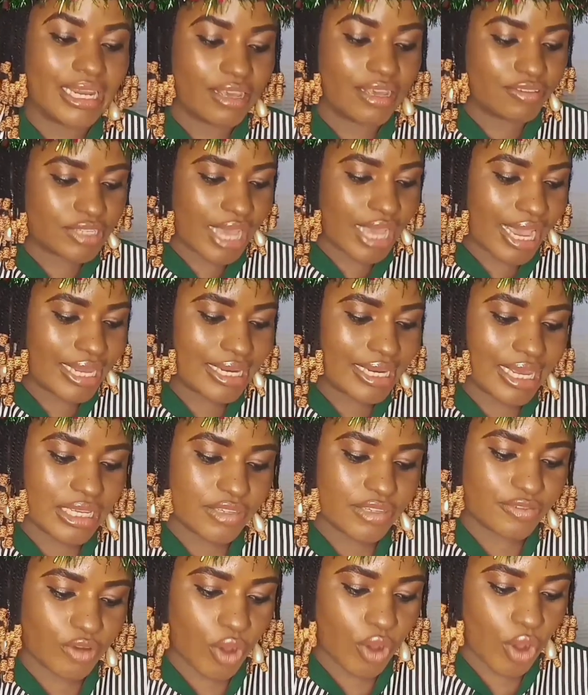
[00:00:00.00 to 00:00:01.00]
gift
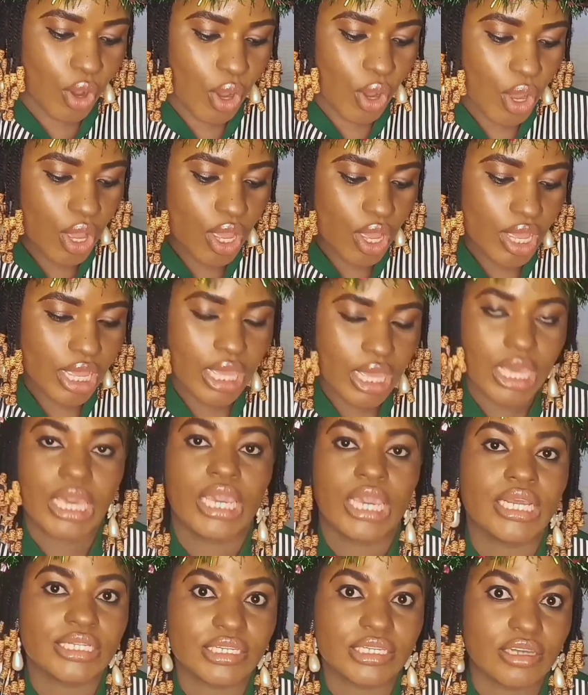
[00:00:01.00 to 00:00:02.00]
ideas for
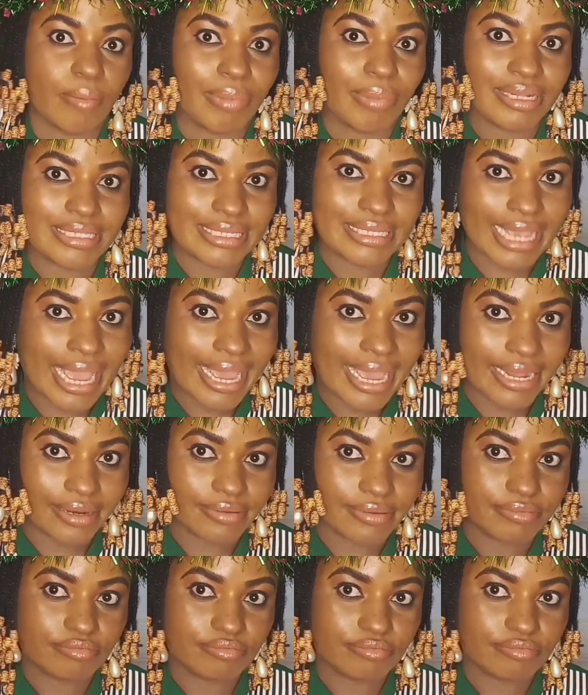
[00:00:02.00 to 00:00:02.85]
kids. Number ten,